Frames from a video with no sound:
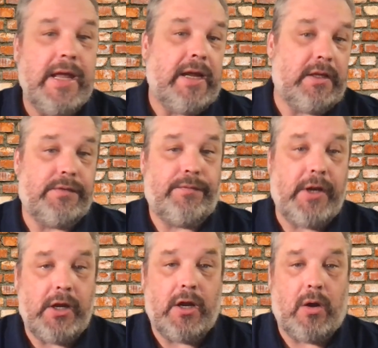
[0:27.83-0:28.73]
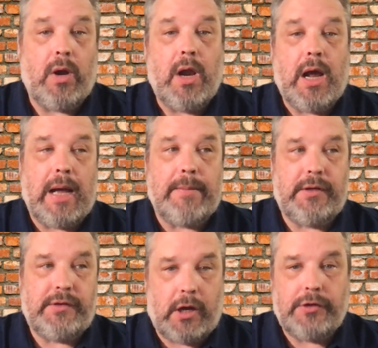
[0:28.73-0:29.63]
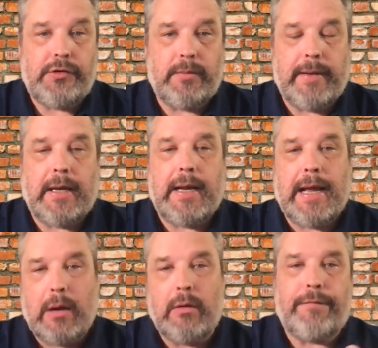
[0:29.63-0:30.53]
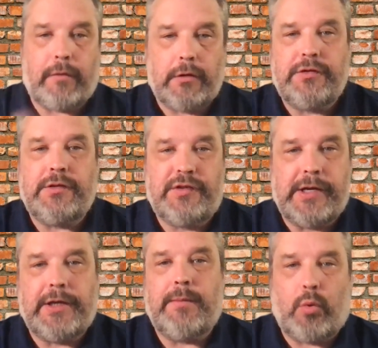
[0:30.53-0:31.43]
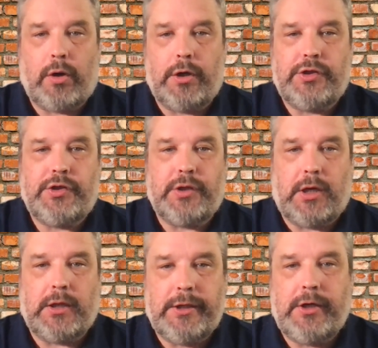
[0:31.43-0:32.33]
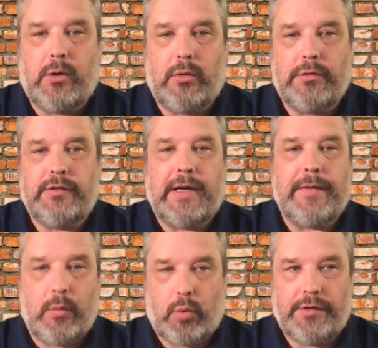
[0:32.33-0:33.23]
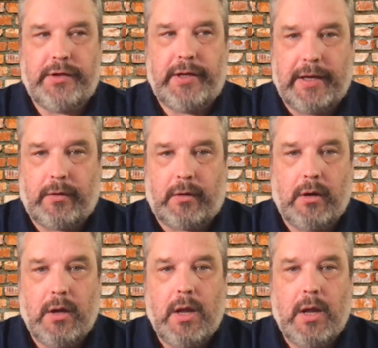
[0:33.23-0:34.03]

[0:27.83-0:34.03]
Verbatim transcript: In this video, I'm going to talk to you about how a first and second mortgage uh, lien holders how they work together,